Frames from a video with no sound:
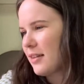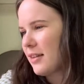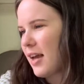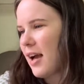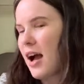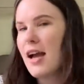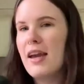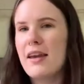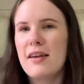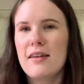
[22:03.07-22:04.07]
yeah,
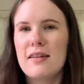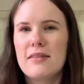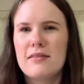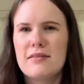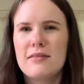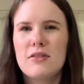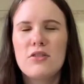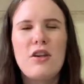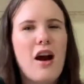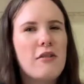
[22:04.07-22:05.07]
I
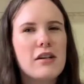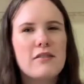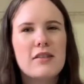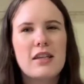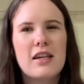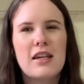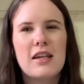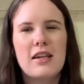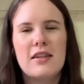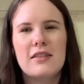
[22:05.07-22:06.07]
got rid of
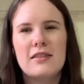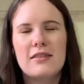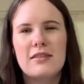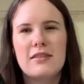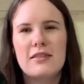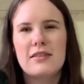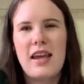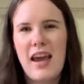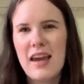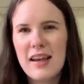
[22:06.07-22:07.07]
the
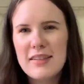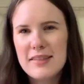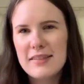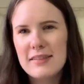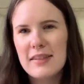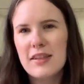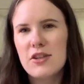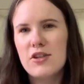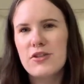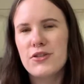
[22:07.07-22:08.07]
tags
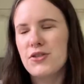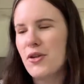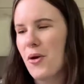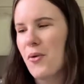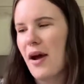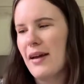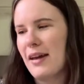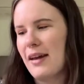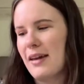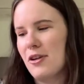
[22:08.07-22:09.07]
so
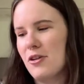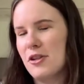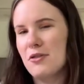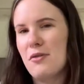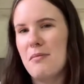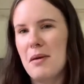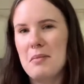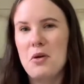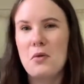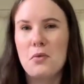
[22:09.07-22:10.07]
I couldn't
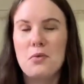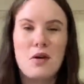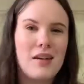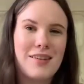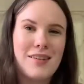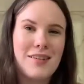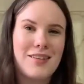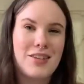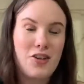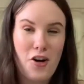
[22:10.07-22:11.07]
remember what
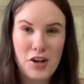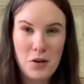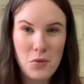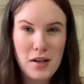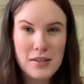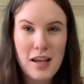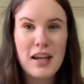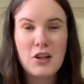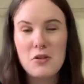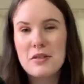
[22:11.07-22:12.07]
yarn it was. I
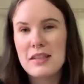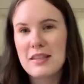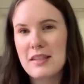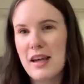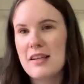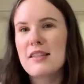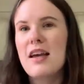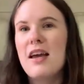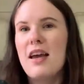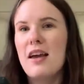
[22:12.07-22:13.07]
knew it was Istex
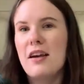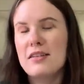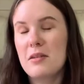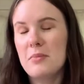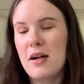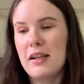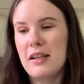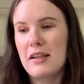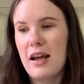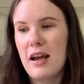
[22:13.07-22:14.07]
because I bought
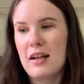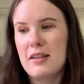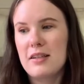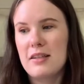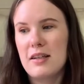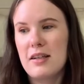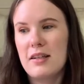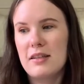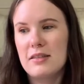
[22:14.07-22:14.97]
it at uh,